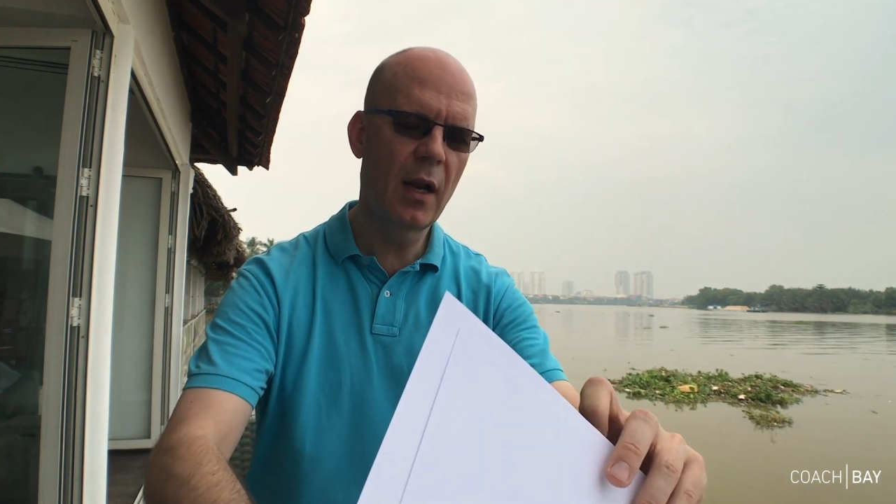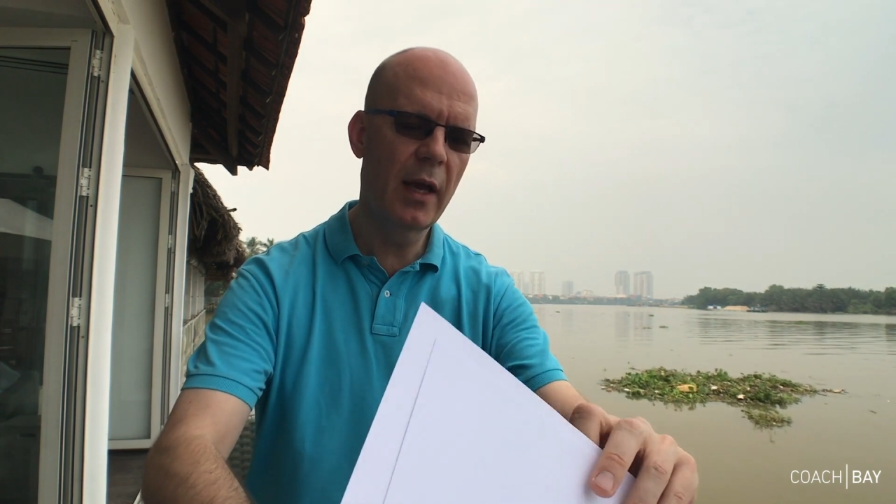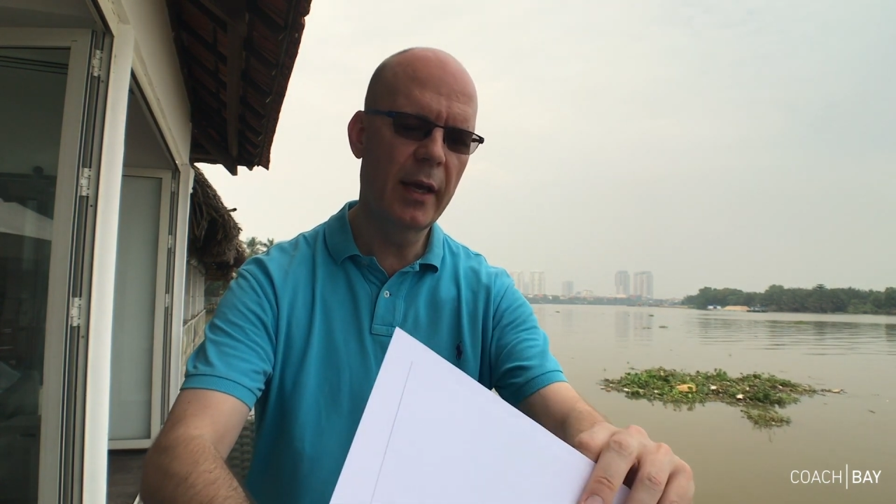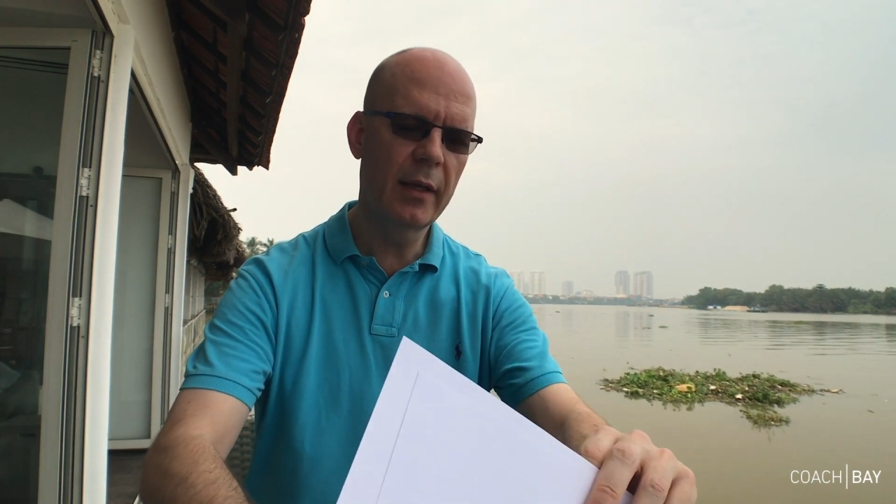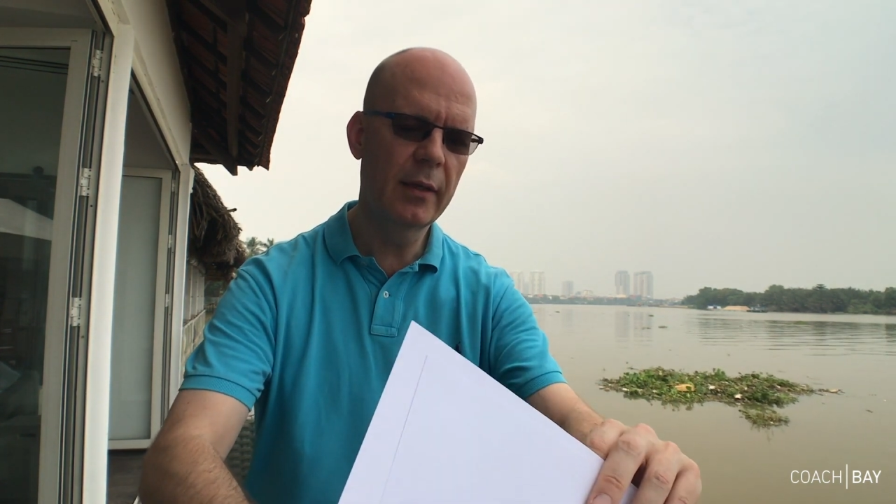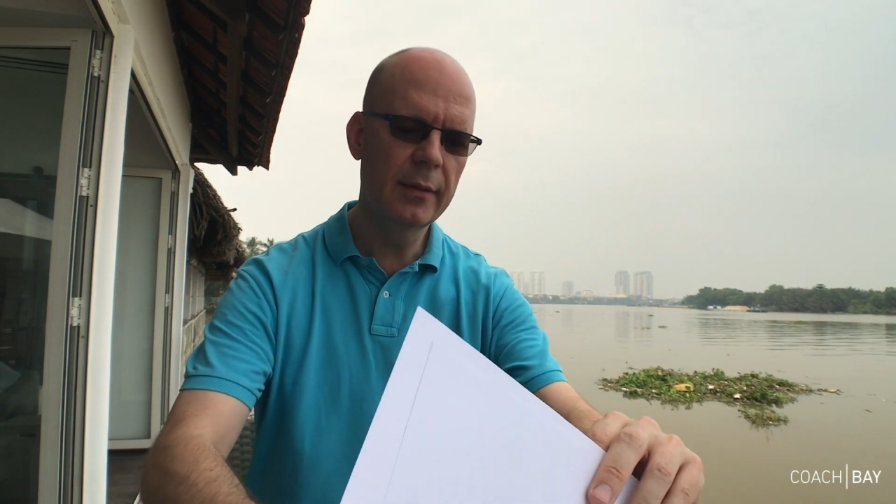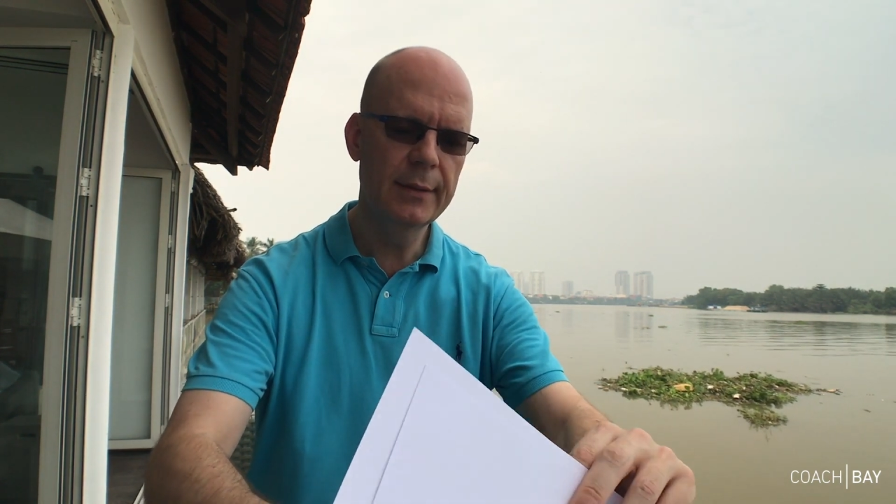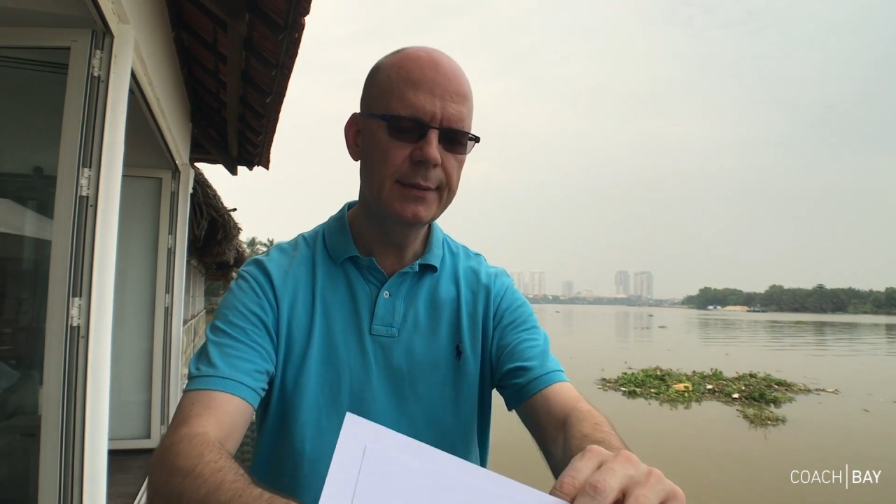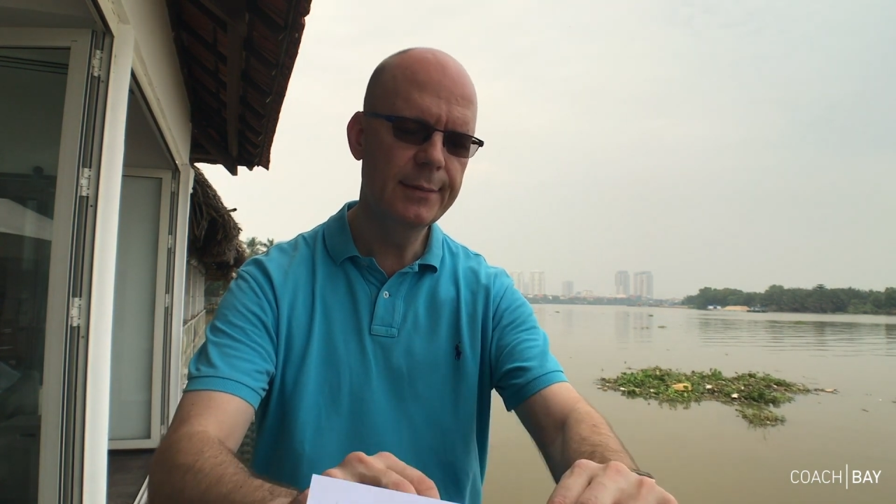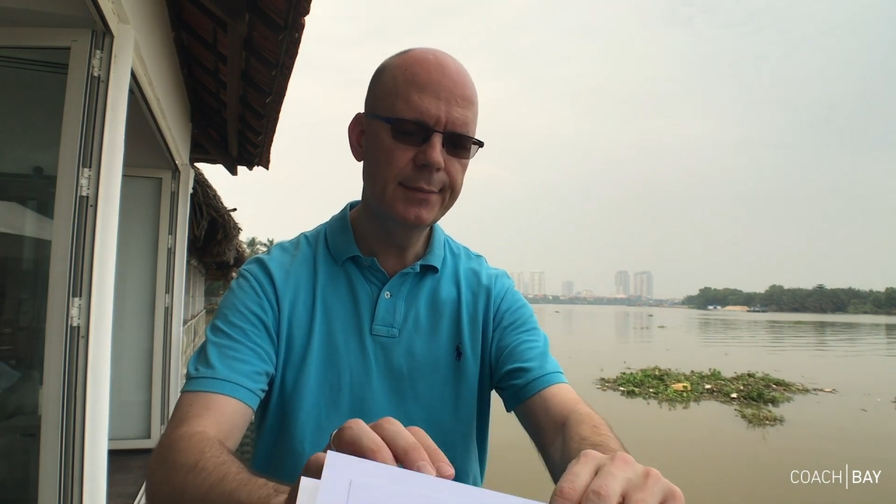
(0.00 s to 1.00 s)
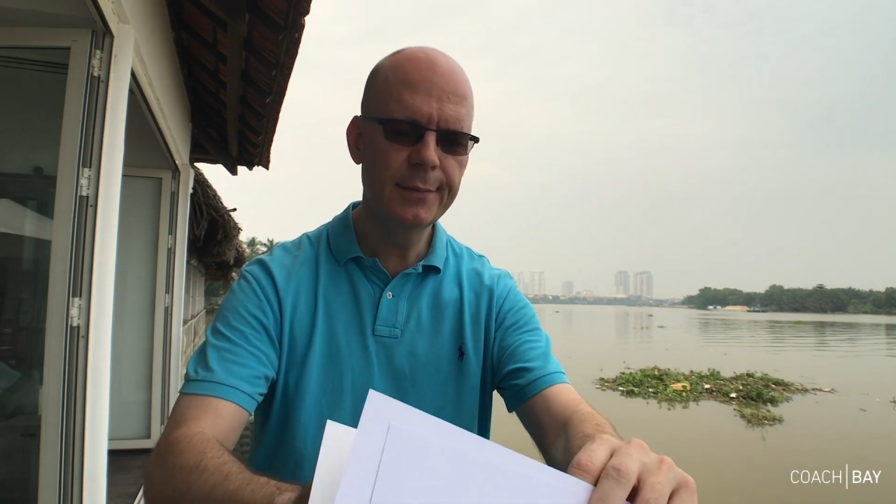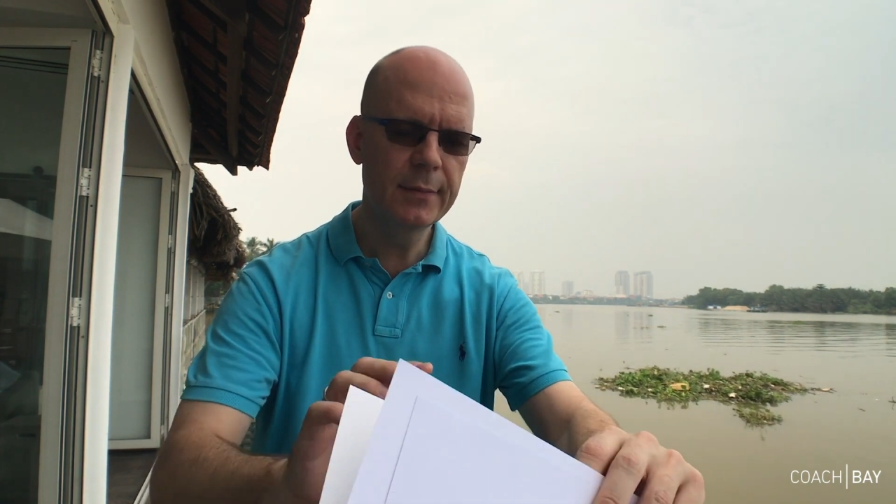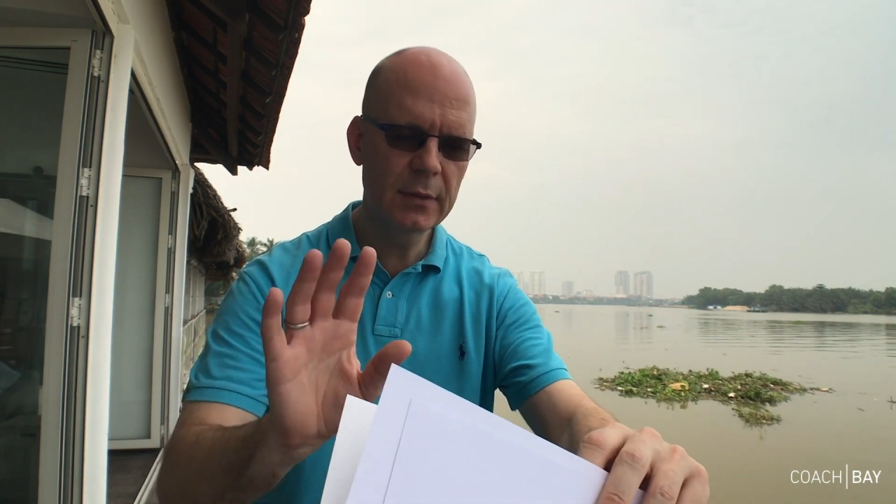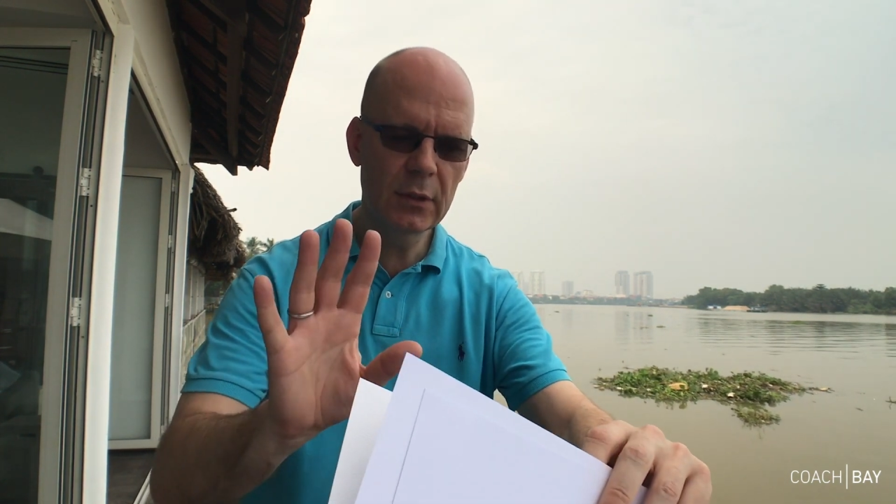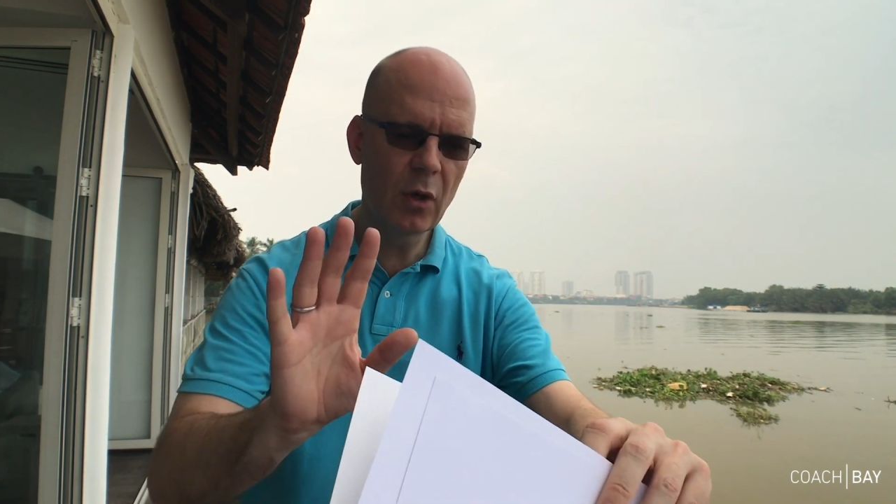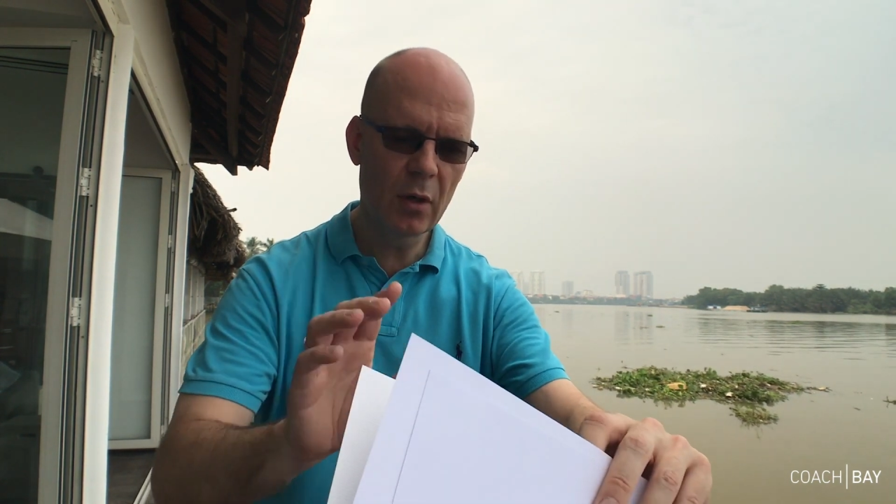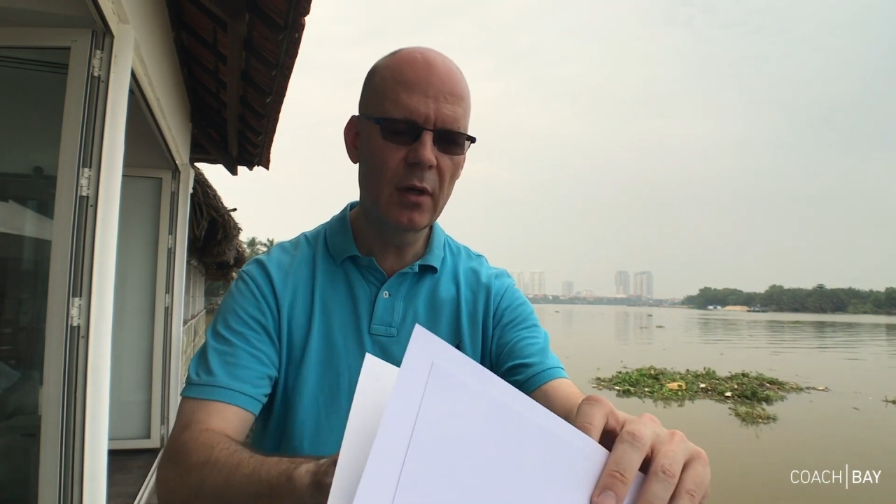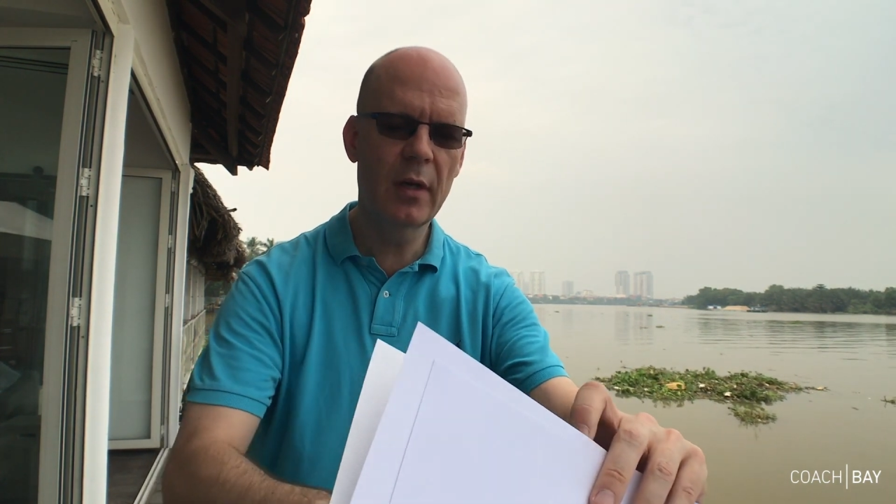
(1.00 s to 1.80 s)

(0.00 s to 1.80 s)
of like gotten